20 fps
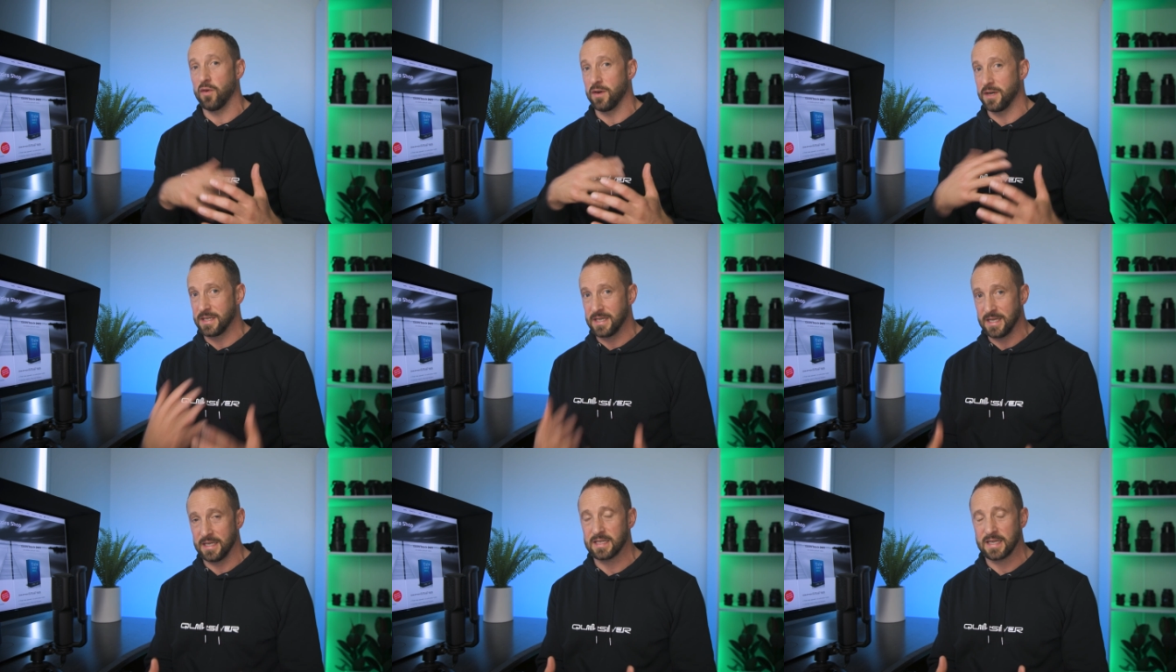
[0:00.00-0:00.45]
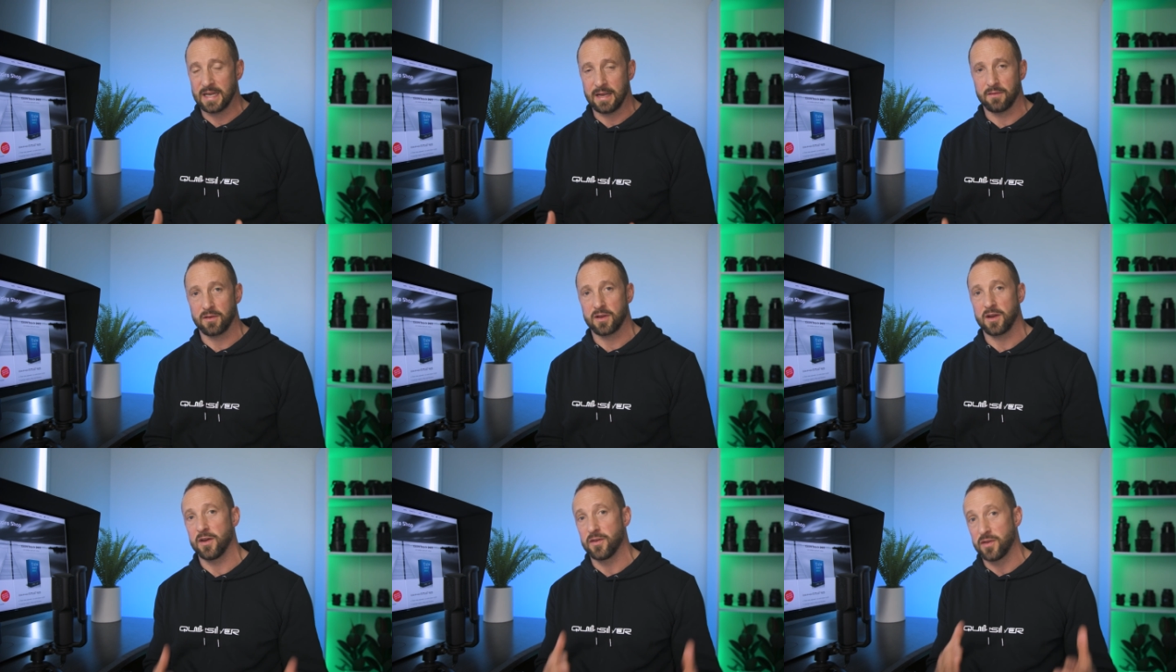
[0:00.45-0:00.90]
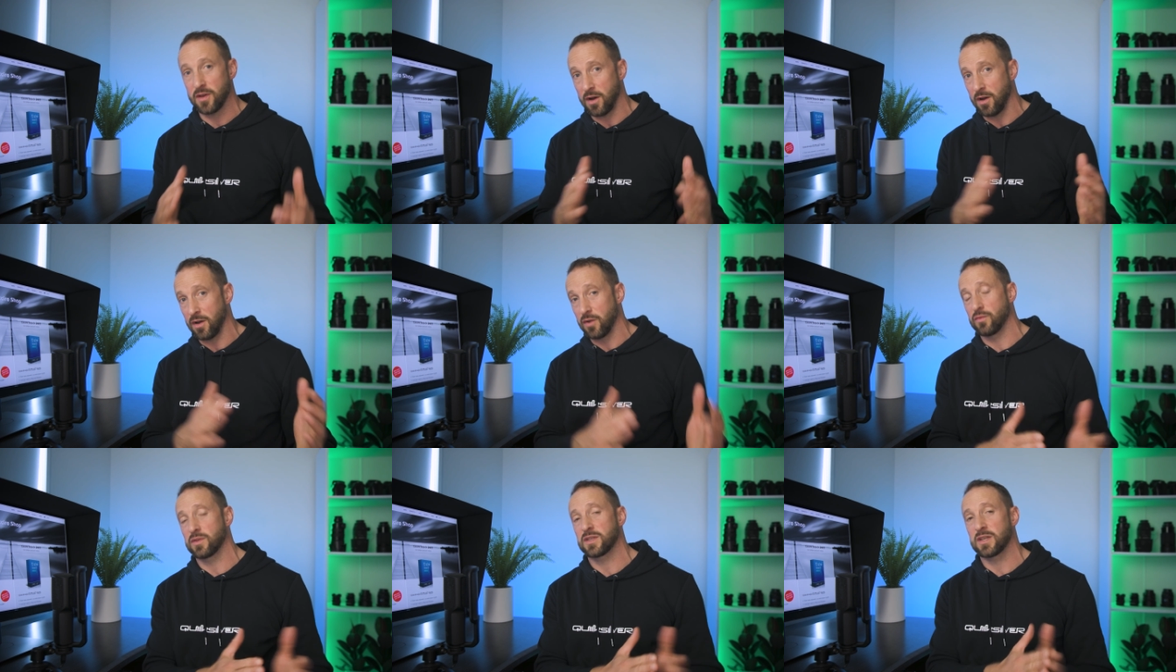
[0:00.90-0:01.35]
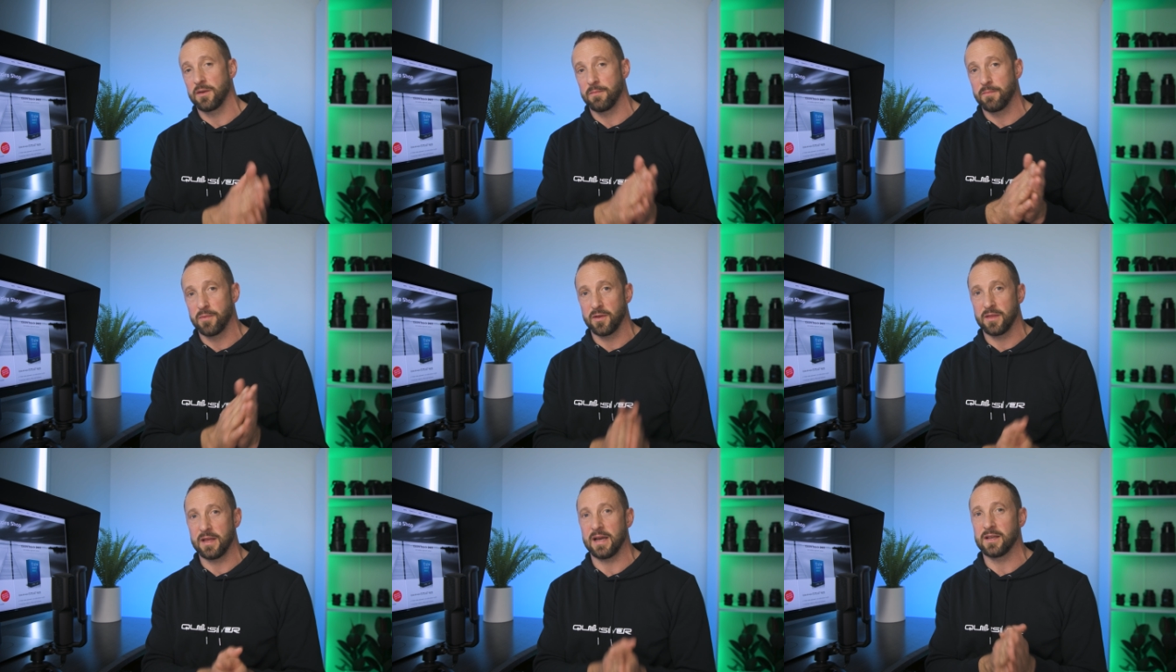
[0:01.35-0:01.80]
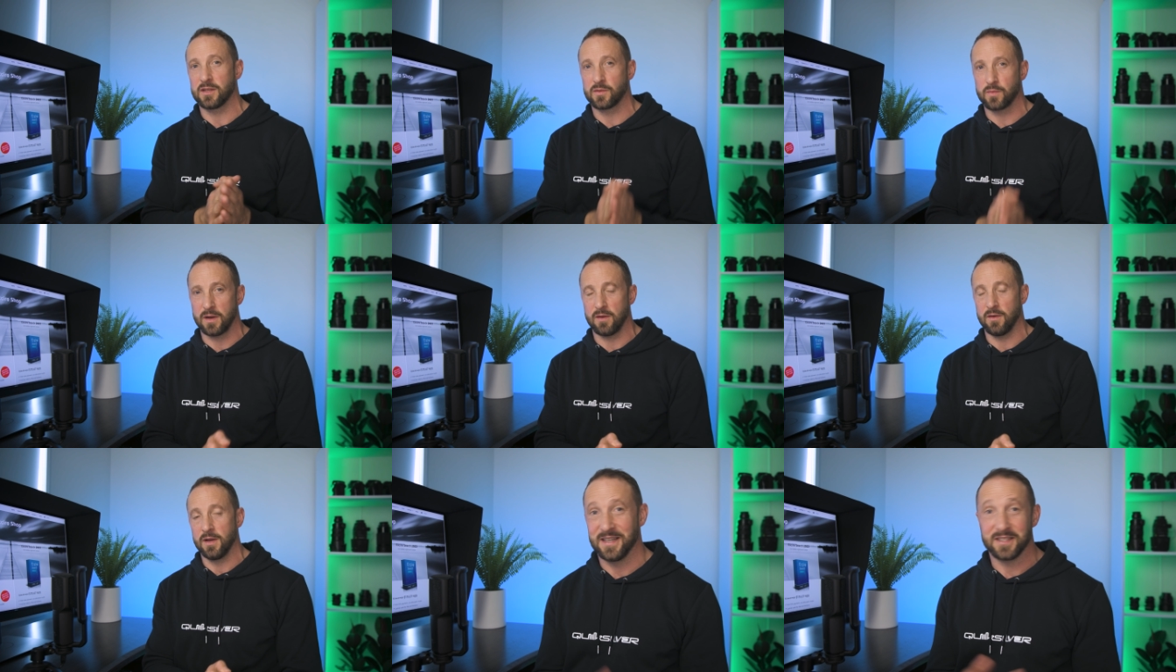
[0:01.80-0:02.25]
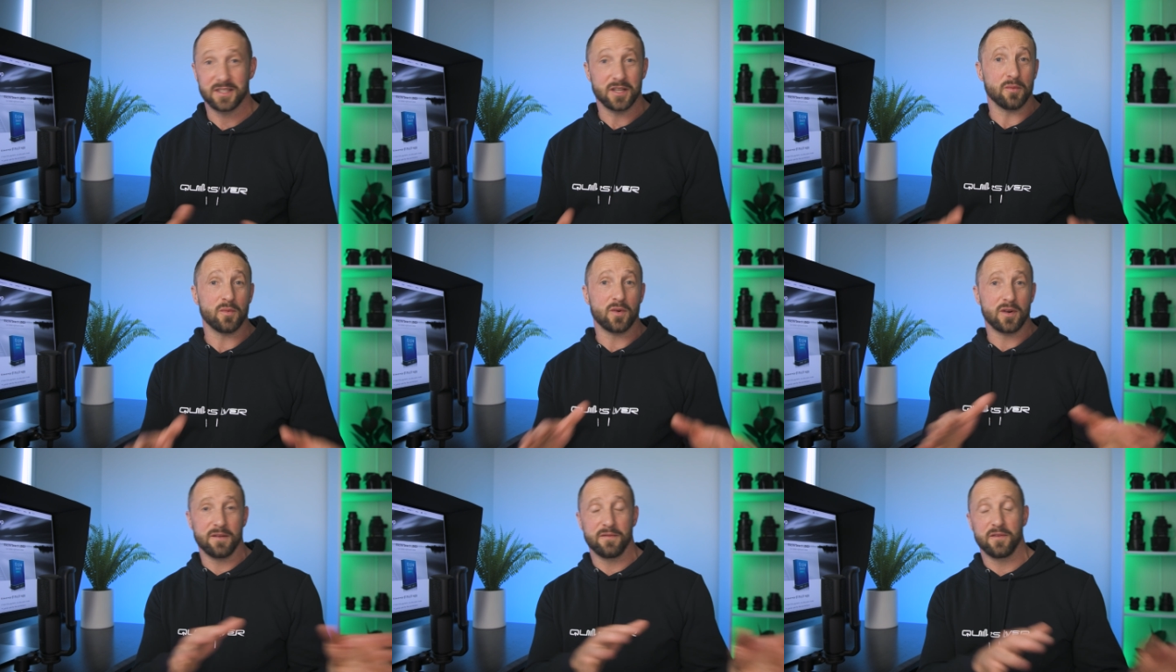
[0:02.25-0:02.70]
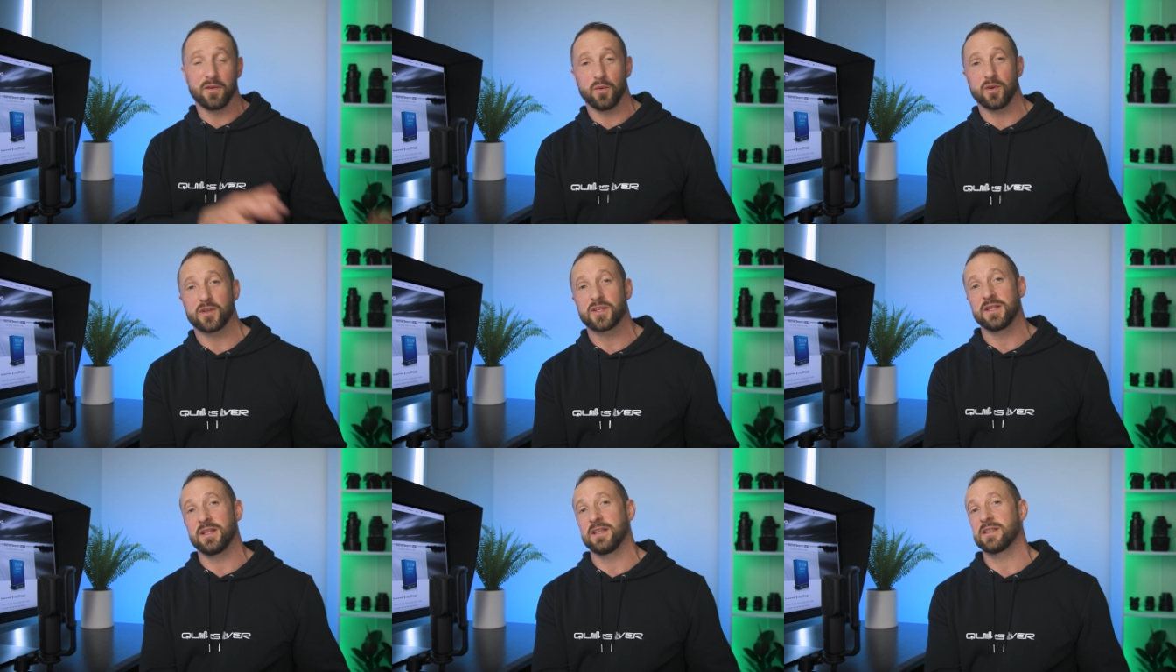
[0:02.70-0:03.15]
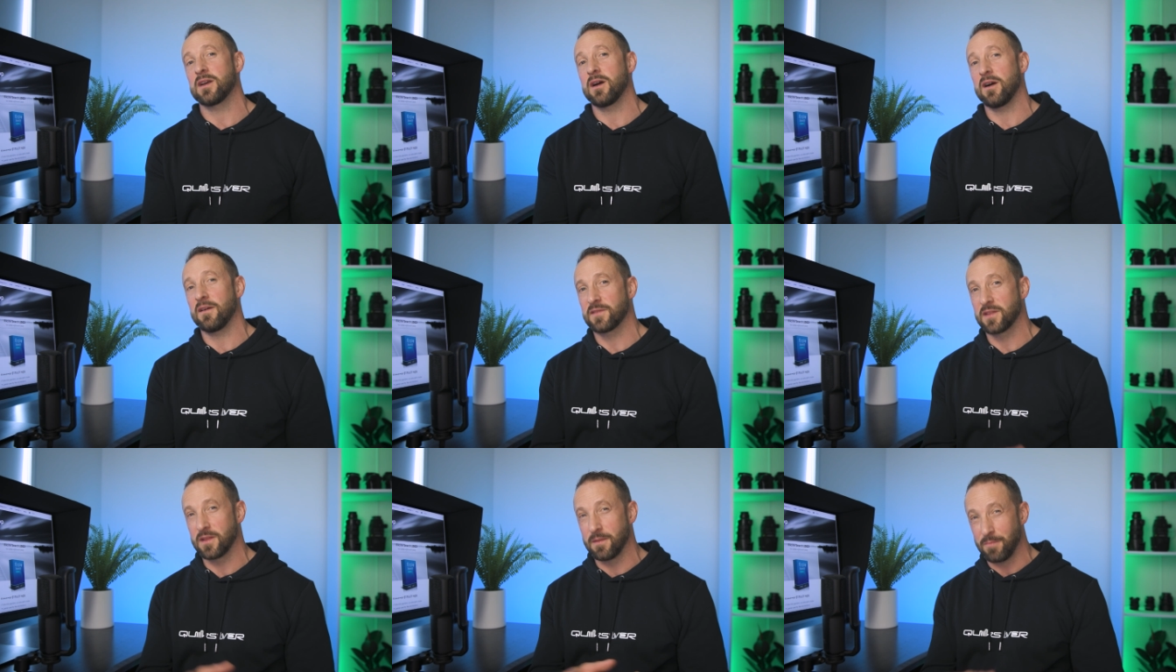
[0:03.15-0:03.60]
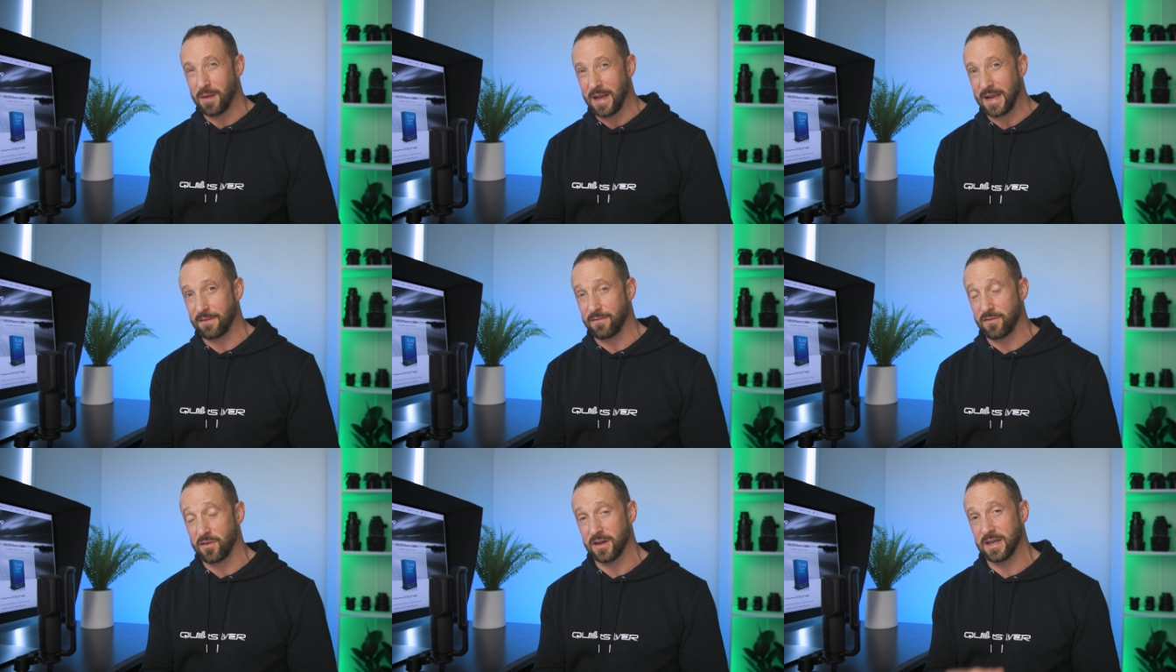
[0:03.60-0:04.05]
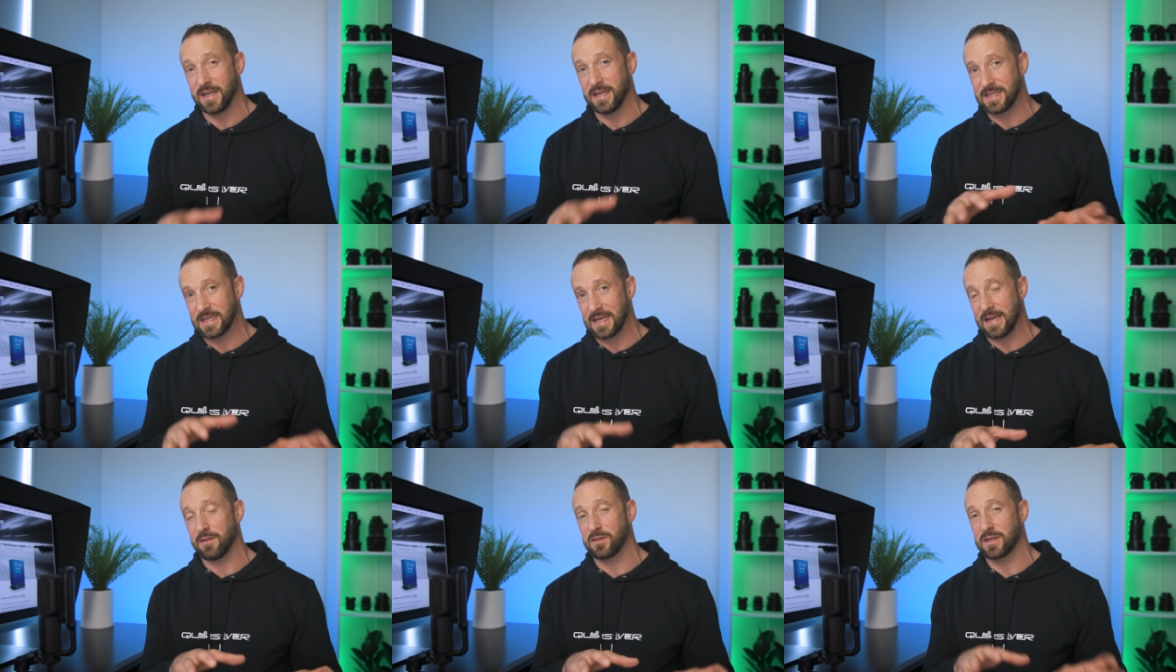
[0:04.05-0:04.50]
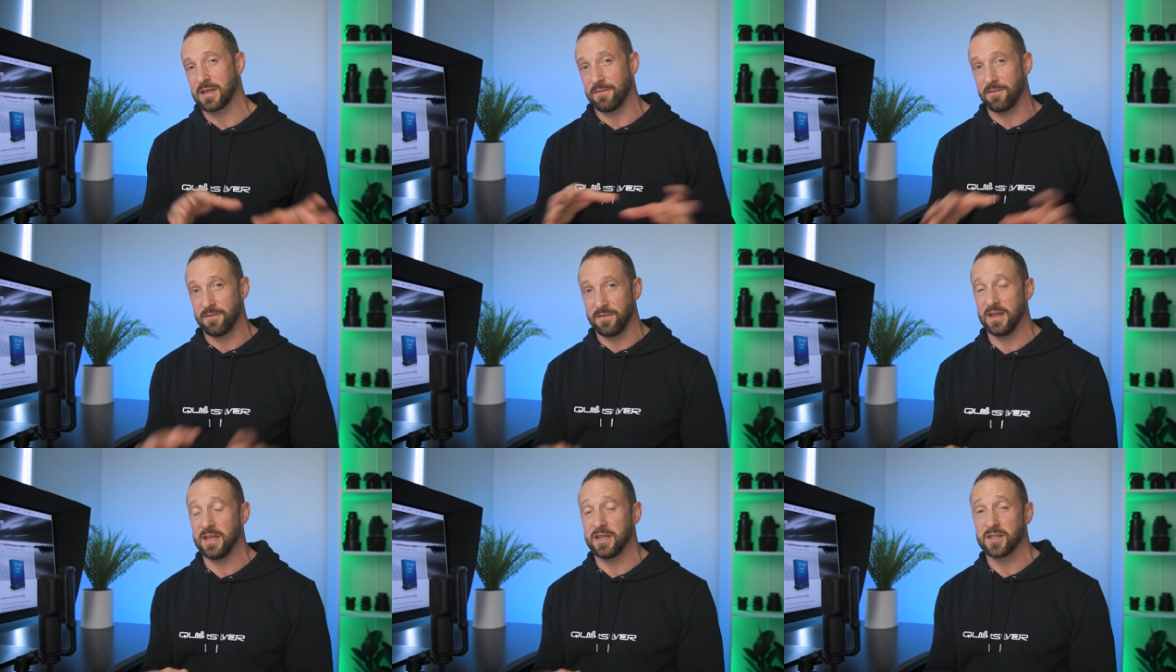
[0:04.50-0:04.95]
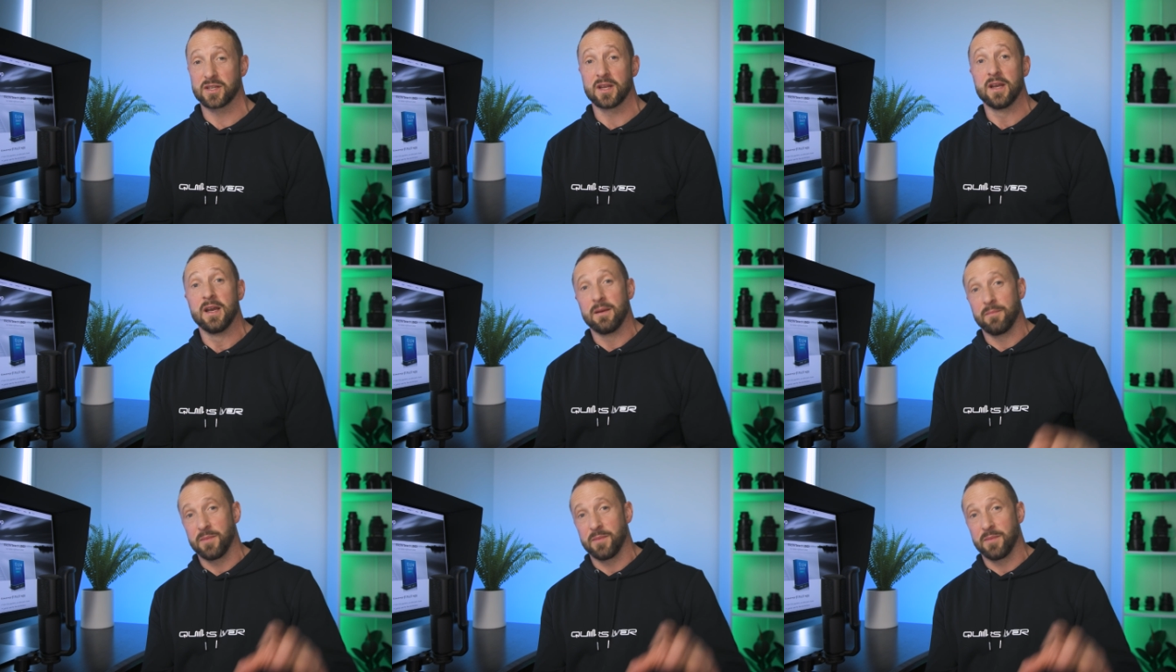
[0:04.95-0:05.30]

or a discount code i'll also put that as well and don't worry if you're watching this after the black friday sales have finished